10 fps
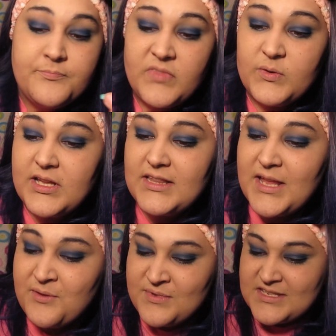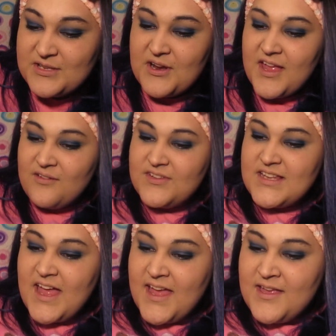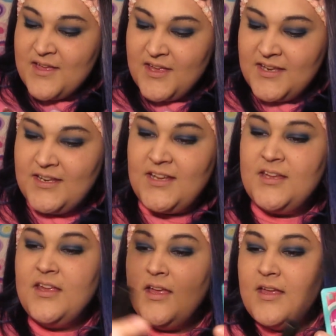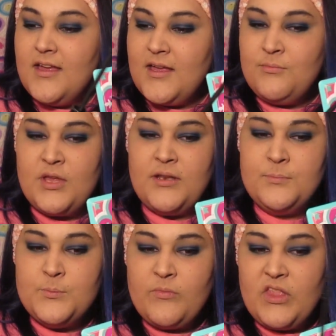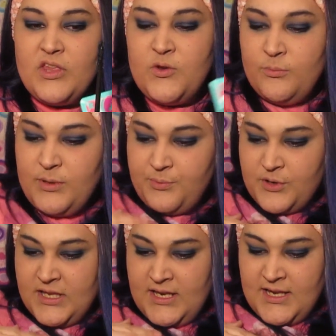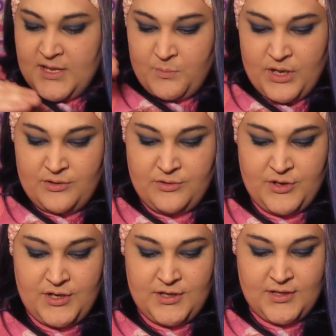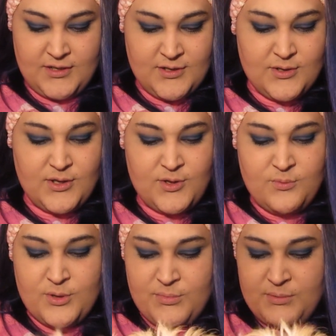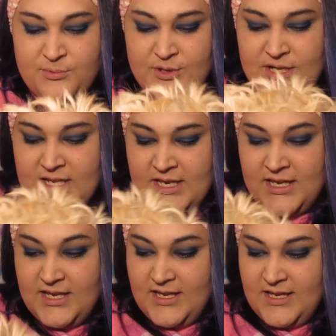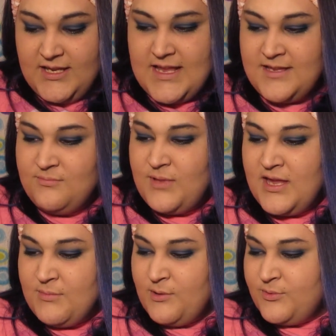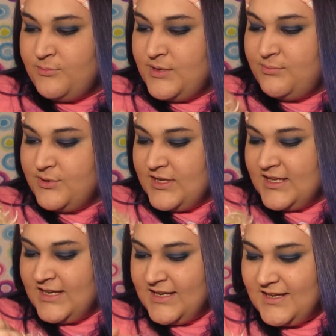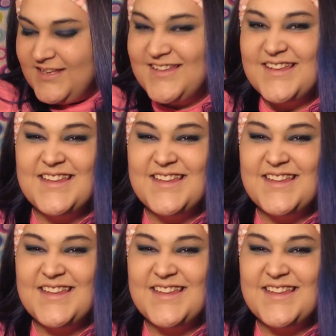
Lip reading: well, hello, Mr. Elvis. Hi, honey. Come on. You want to be pretty? Come on, honey. You want to be pretty. Yes, ma'am, I want to be pretty.